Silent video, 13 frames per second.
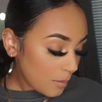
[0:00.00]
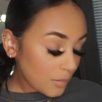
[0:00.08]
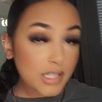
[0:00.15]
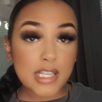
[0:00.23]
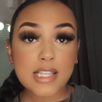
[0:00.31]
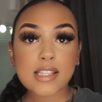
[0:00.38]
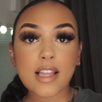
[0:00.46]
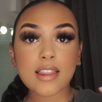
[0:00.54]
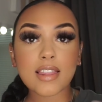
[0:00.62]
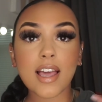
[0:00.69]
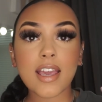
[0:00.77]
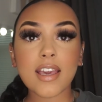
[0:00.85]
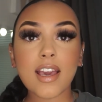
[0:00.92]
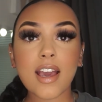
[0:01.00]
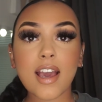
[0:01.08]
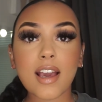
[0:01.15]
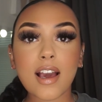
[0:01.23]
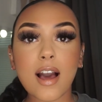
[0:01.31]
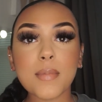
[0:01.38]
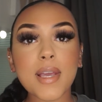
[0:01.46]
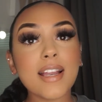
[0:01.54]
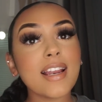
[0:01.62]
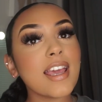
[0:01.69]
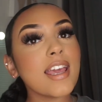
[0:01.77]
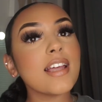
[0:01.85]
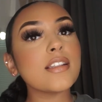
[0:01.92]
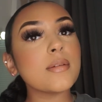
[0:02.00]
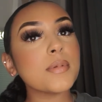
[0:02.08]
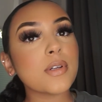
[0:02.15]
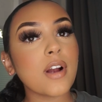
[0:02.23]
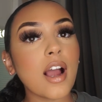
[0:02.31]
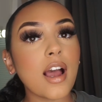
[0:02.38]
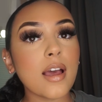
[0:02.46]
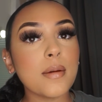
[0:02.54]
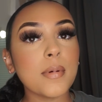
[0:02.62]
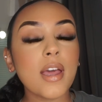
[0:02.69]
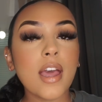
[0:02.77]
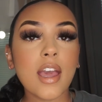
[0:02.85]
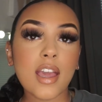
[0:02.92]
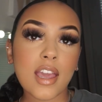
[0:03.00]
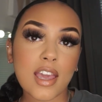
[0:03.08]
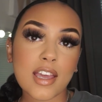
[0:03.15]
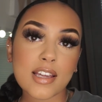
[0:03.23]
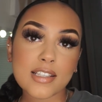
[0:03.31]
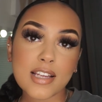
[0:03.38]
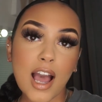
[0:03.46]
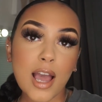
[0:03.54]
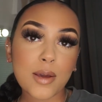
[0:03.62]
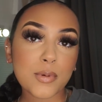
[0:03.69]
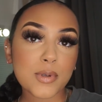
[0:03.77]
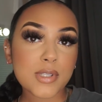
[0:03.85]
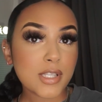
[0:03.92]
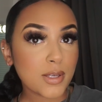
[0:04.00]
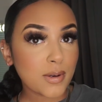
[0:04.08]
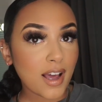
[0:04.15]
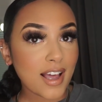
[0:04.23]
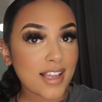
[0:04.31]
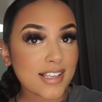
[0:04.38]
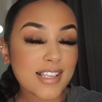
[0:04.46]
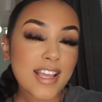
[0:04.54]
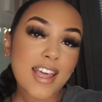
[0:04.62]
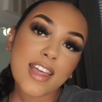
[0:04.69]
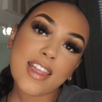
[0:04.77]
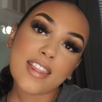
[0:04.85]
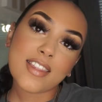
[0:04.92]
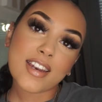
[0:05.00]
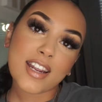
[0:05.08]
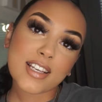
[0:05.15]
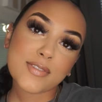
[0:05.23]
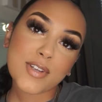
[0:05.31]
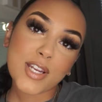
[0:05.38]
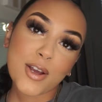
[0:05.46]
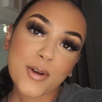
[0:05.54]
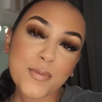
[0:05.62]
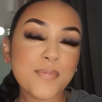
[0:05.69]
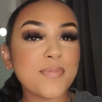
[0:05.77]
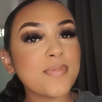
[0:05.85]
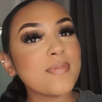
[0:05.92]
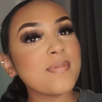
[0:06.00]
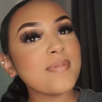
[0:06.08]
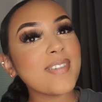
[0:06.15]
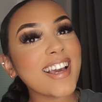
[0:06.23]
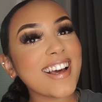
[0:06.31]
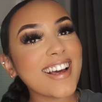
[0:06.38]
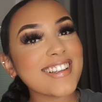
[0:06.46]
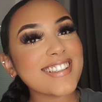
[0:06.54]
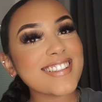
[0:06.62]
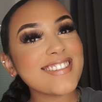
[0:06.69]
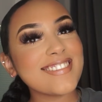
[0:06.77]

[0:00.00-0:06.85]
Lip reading: Please like, comment, and subscribe, and I will see you guys in the next video. Bye guys.